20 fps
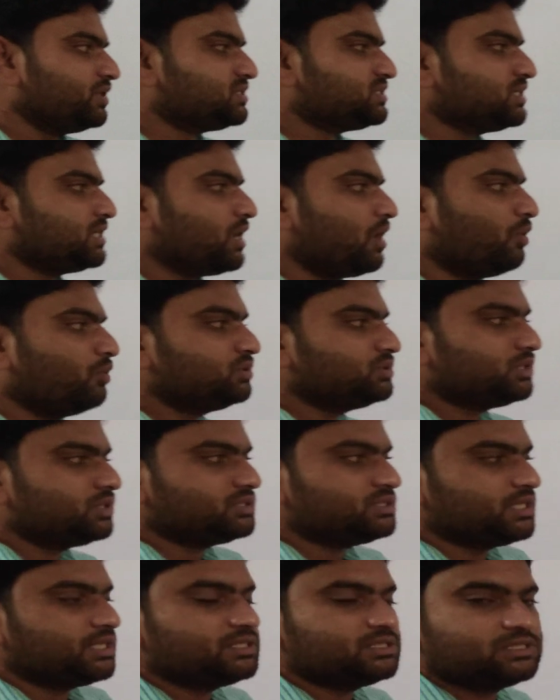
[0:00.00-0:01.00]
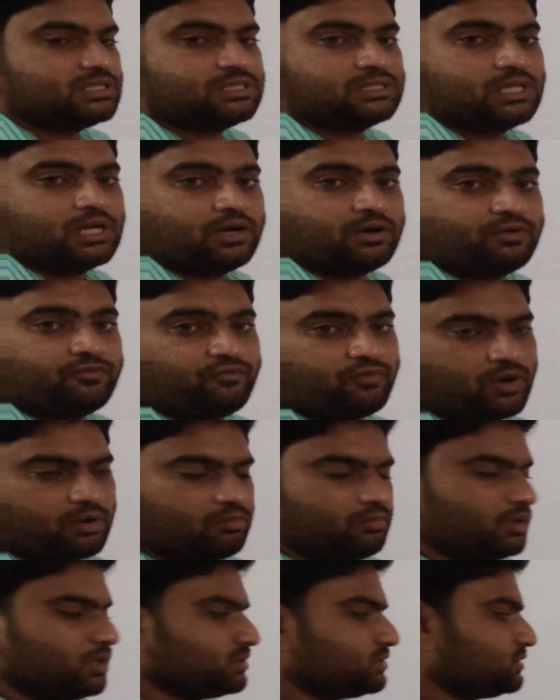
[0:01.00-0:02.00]
see how the change in the
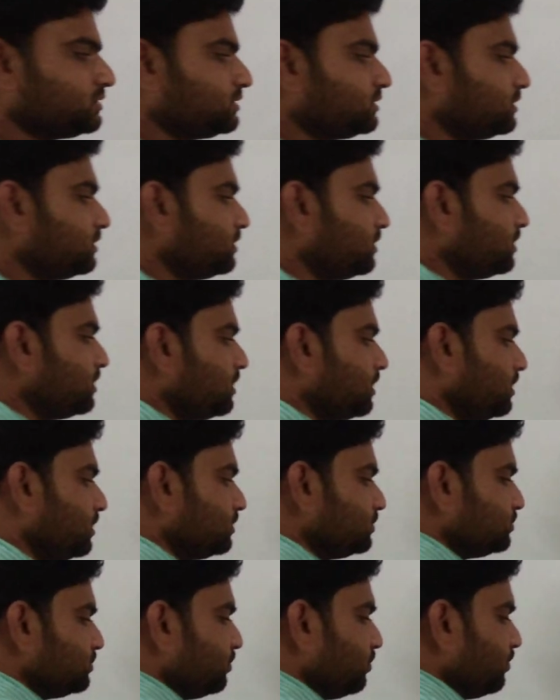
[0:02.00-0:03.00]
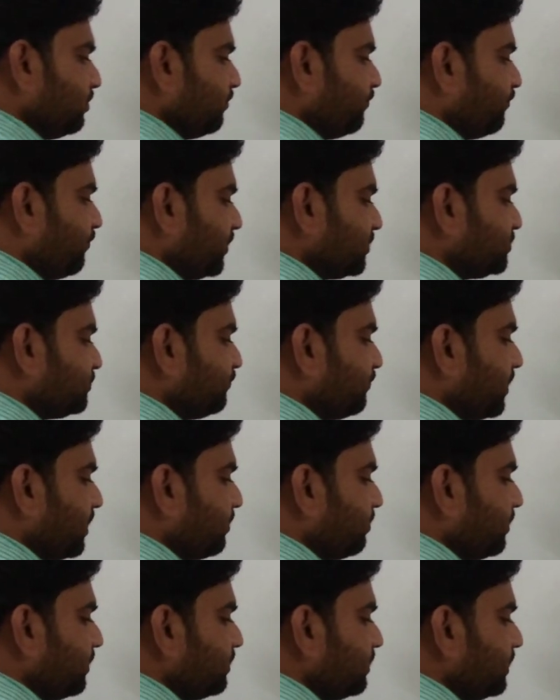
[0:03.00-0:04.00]
formulas. So first
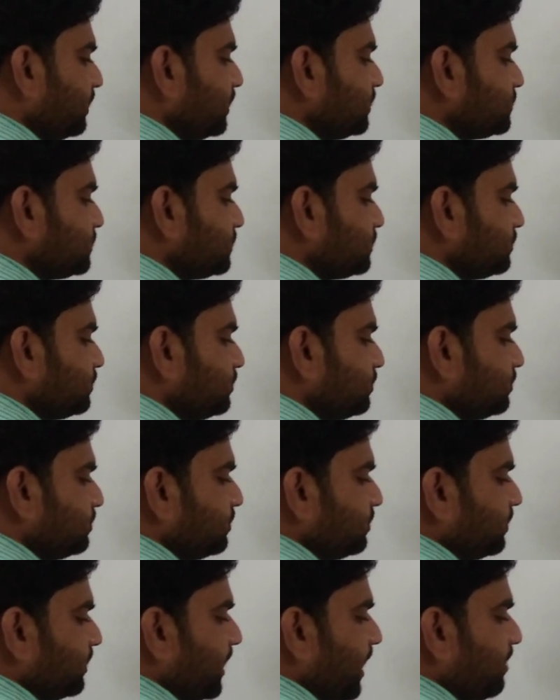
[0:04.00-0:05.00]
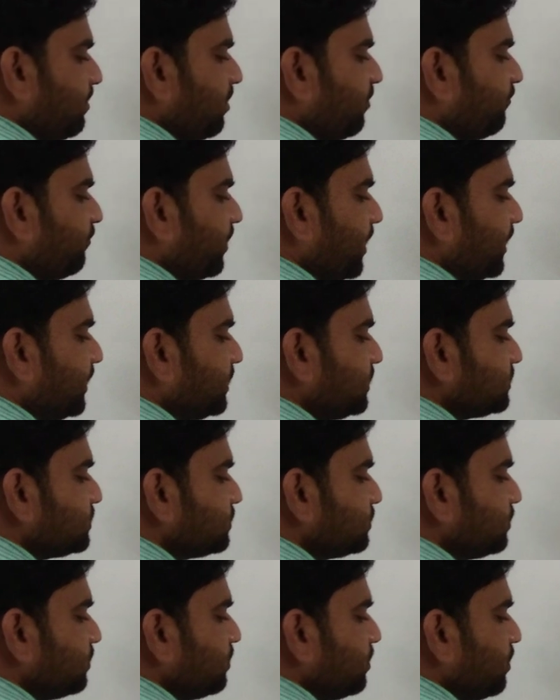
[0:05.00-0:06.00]
one is time of flight
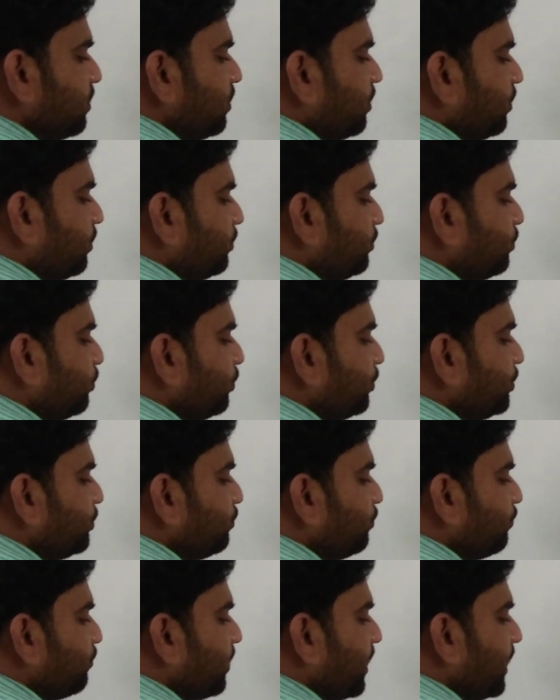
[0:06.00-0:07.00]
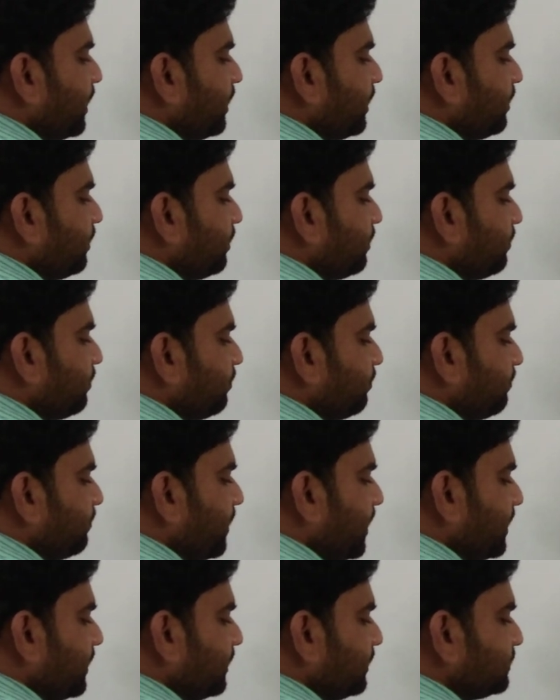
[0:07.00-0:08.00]
is 2uy
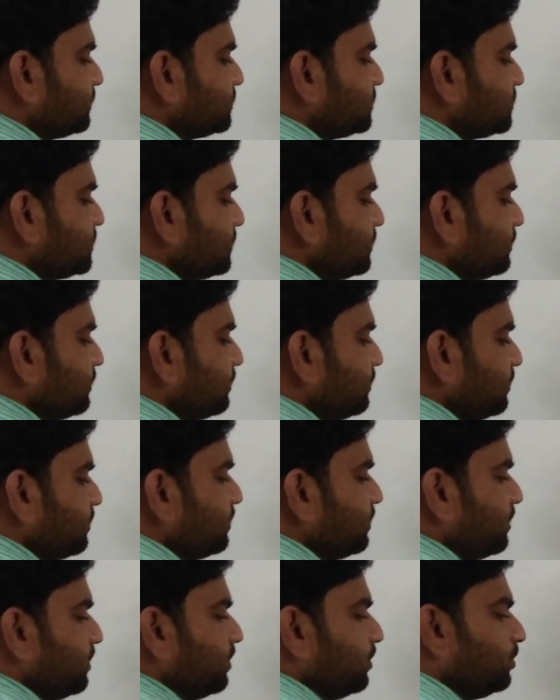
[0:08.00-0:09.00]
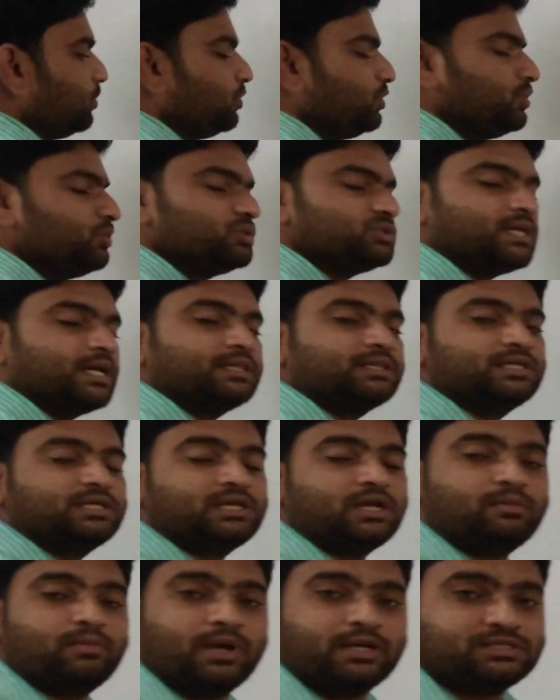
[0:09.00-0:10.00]
by g, 2u sin
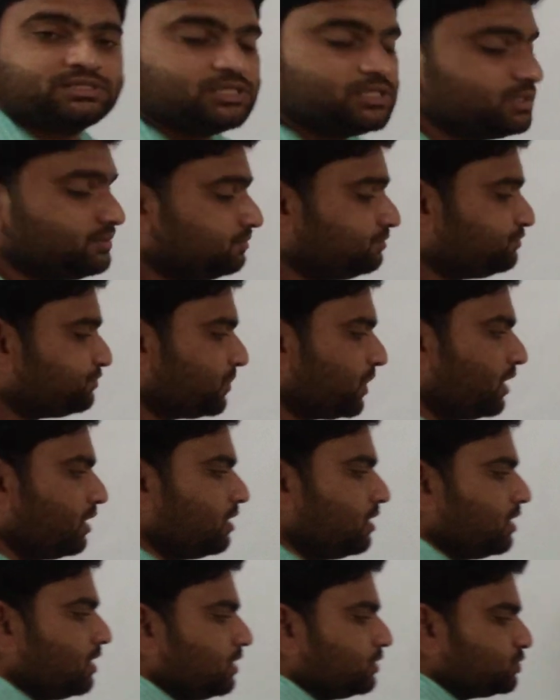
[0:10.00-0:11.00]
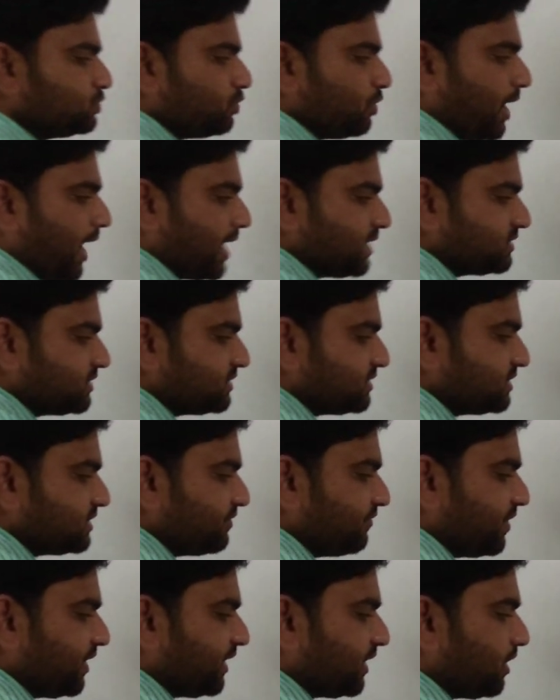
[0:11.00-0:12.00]
theta by g. So as this is the
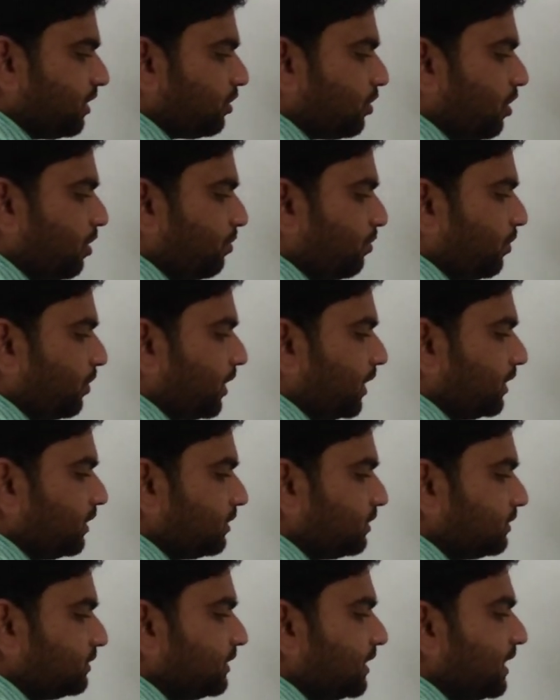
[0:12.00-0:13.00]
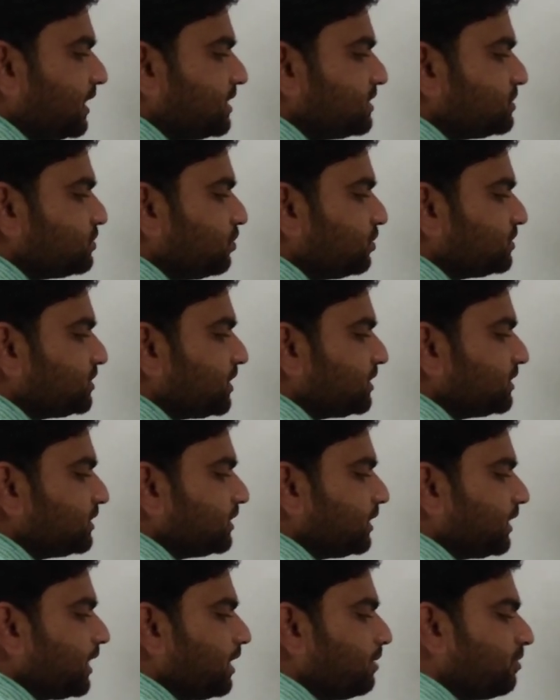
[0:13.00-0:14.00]
vertical component, there is no change in
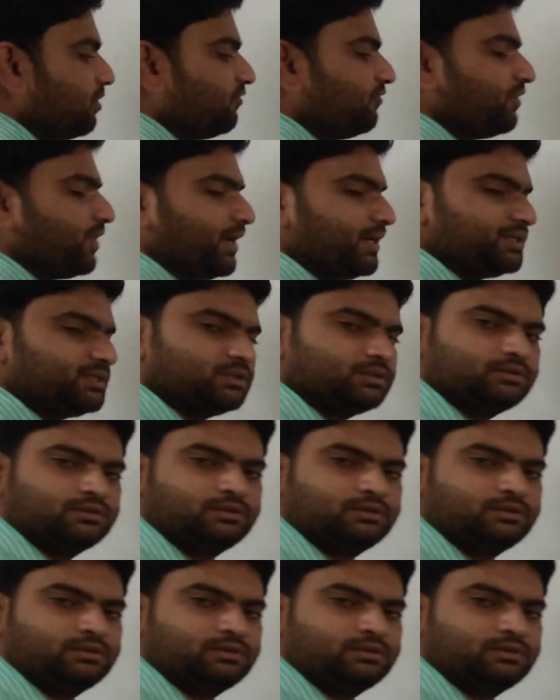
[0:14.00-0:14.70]
the time of flight,